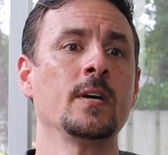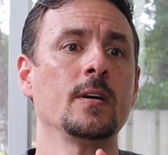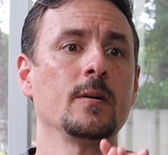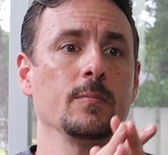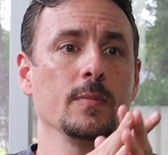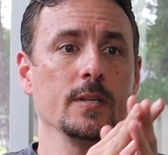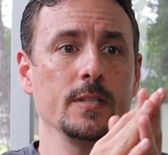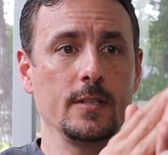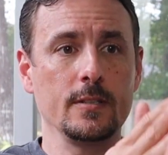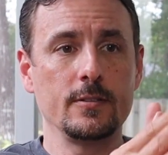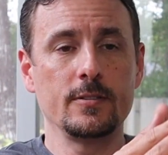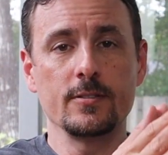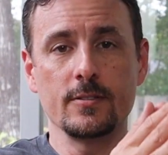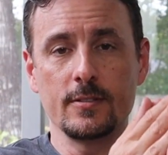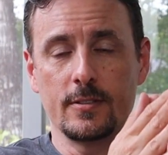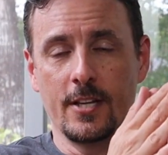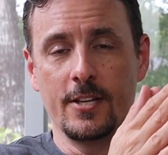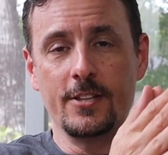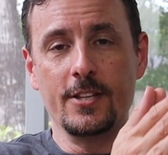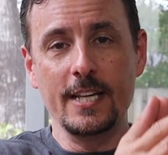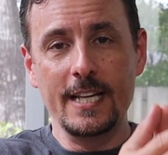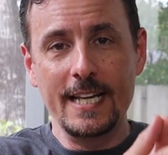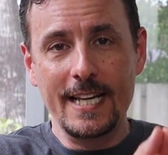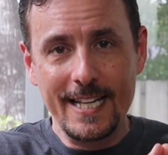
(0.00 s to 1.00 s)
But this
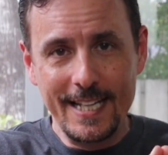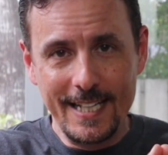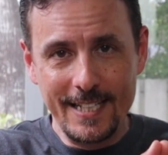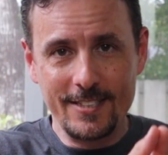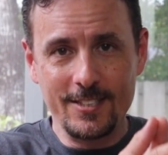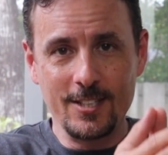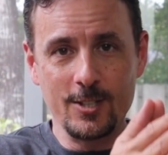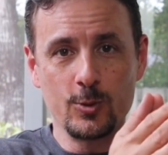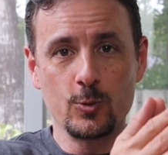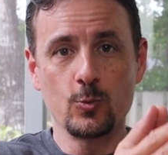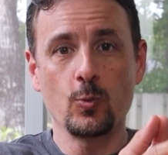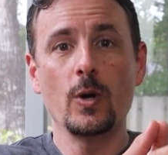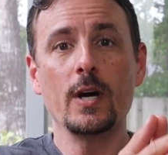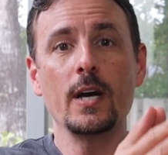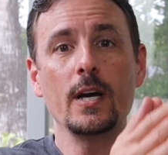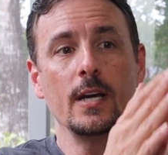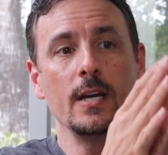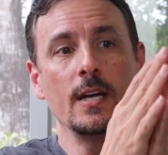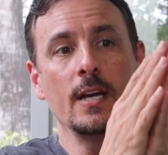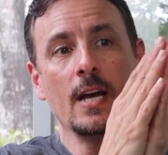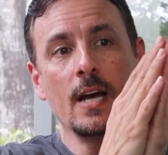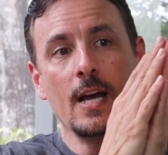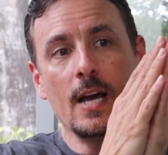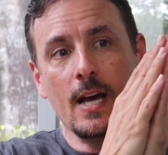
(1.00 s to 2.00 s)
is the easiest
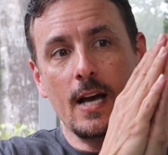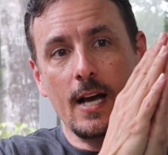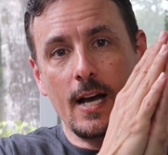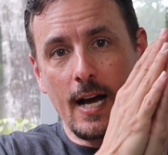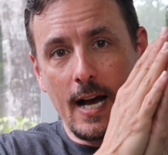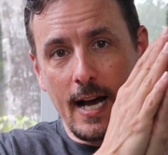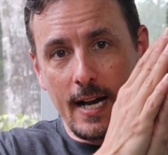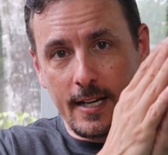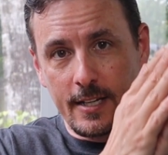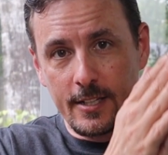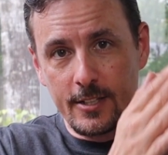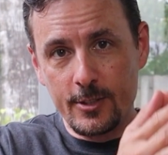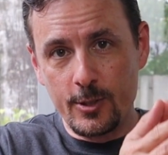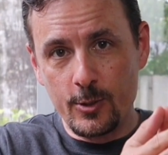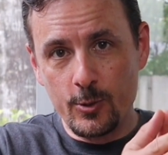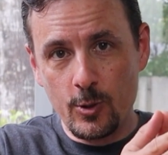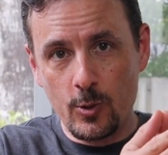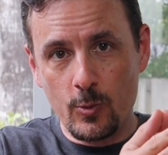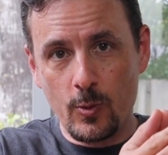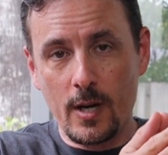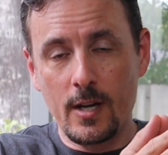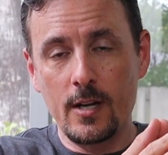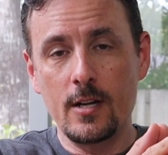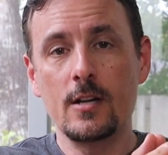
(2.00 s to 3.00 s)
way I can do
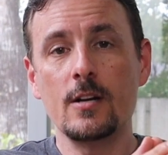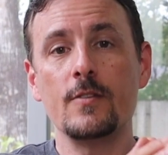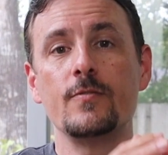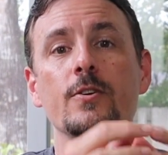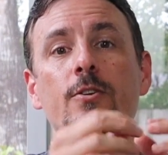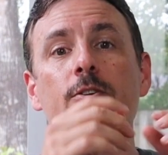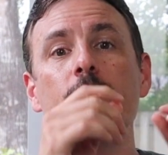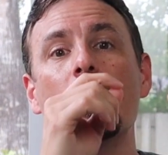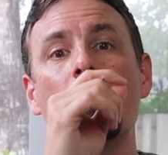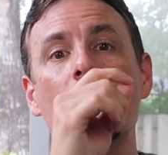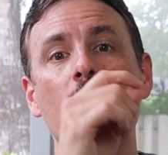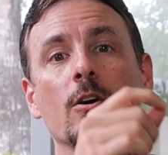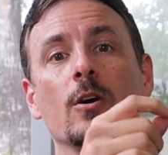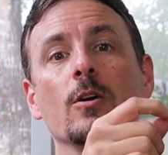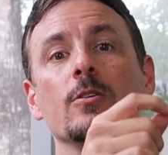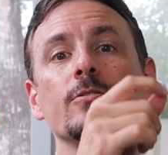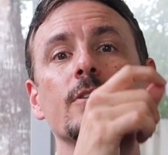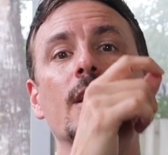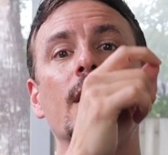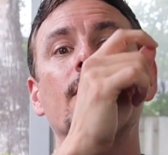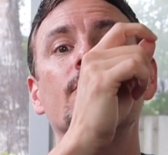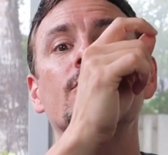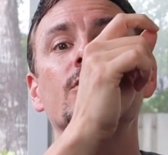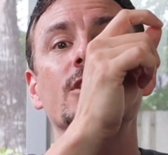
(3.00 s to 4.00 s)
it right here if you're dollar
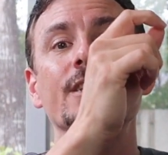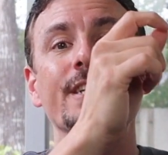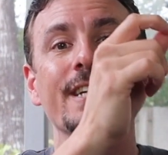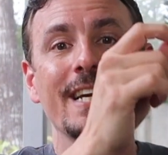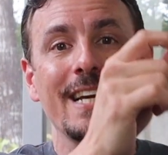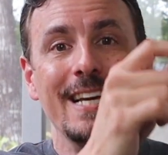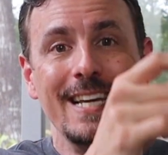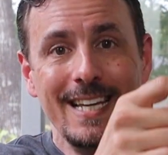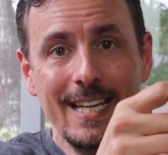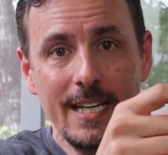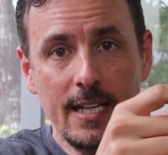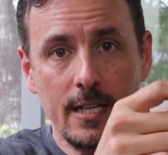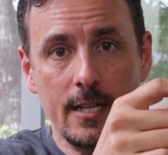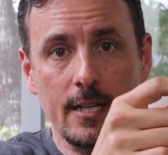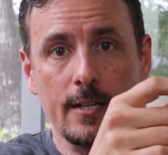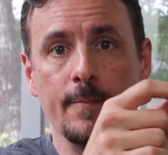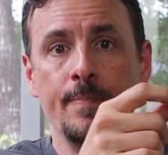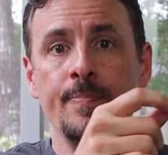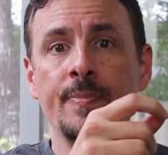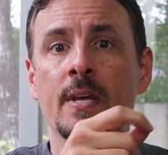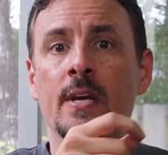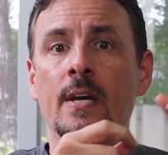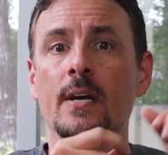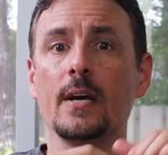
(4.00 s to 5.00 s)
cost averaging
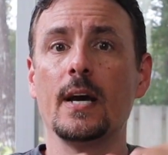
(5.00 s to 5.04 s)
in.